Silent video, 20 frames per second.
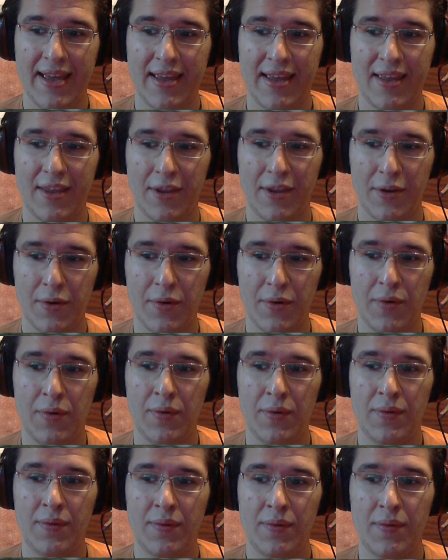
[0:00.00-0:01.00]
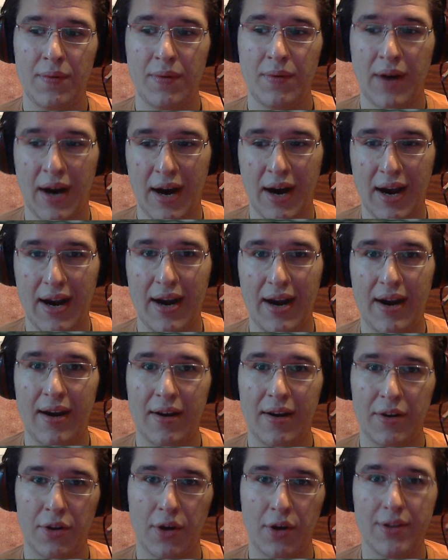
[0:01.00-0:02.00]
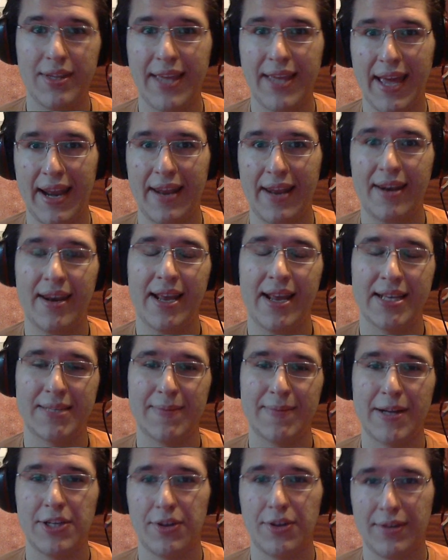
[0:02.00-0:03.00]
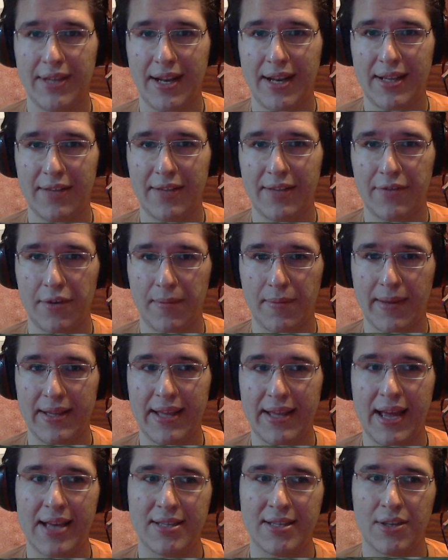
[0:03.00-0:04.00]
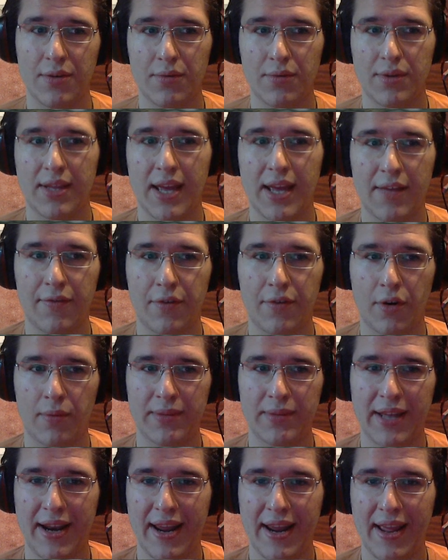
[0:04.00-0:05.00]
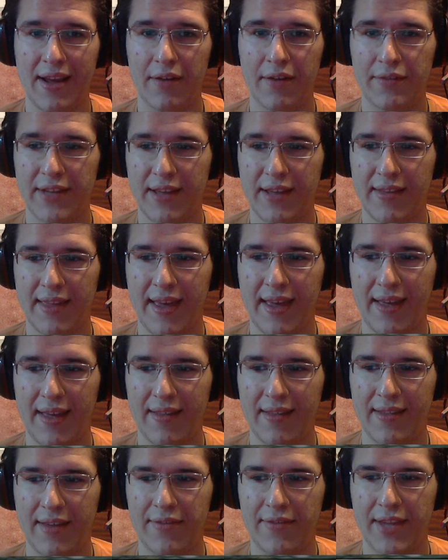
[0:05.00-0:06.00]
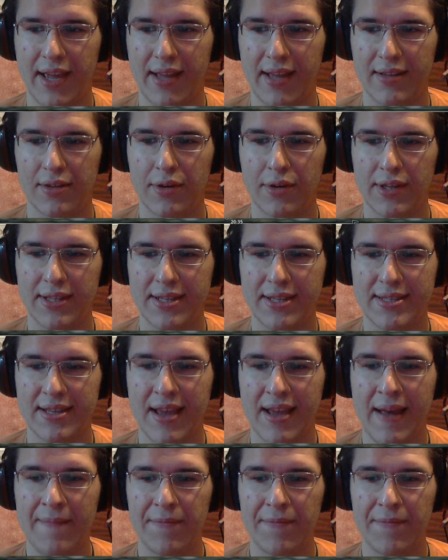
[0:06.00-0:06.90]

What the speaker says: You are not getting as much utility from it as you would get from the Ring of Death Hand. Look at this.